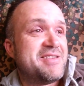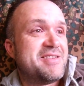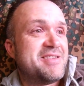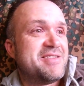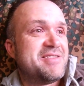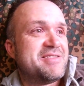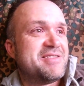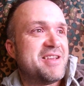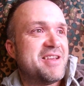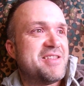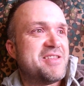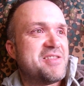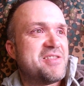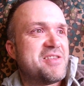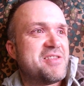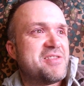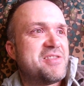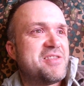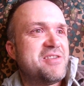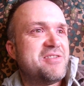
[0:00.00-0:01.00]

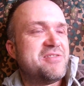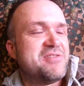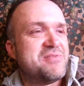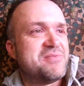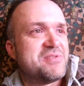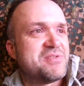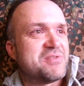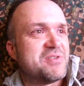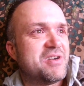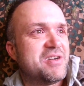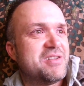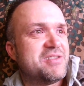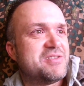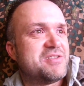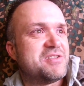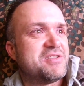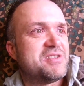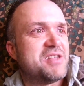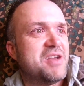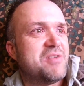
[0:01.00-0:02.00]
the theory was right, it's
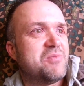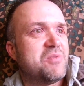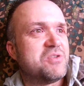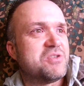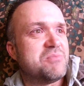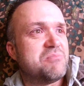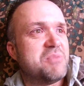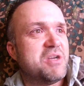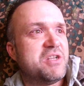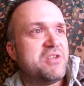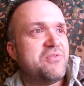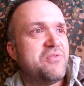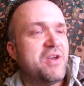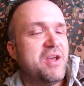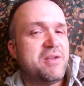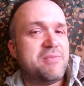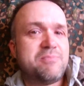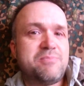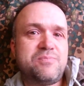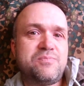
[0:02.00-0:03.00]
just that wasn't much
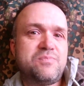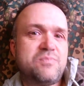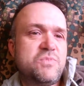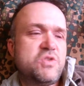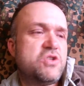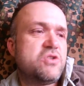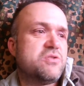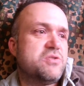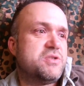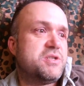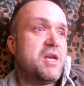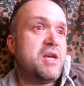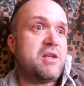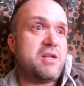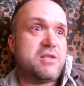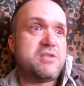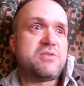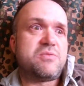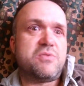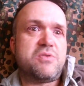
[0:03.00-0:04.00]
fun. Jury's out
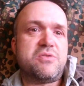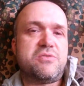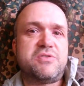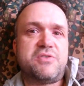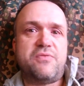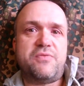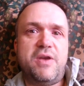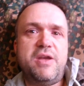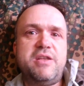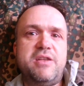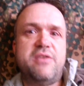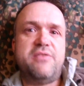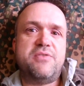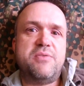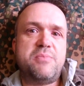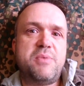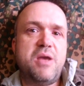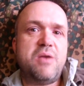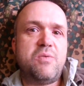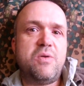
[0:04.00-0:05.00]
as to whether it was effective. It
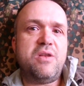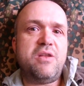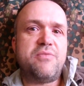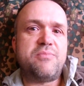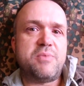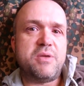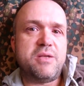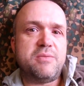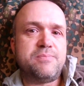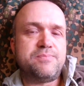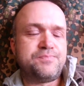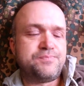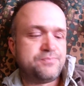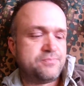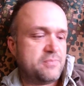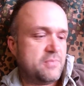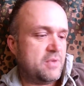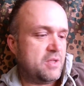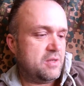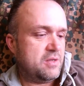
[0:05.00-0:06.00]
may well have been.
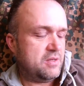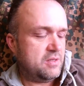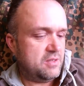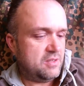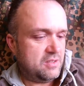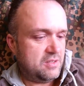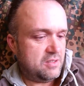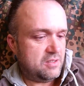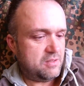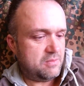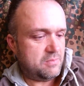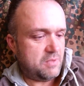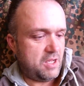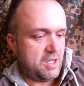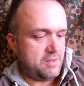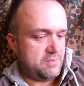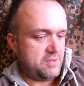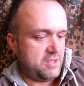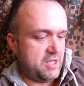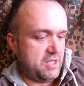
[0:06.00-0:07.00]

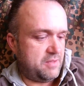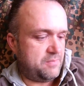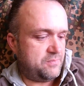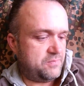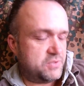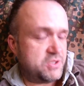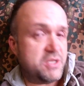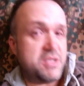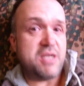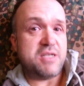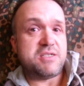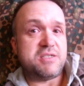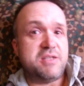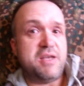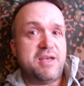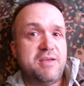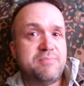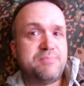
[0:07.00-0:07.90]
But yeah, so that's that.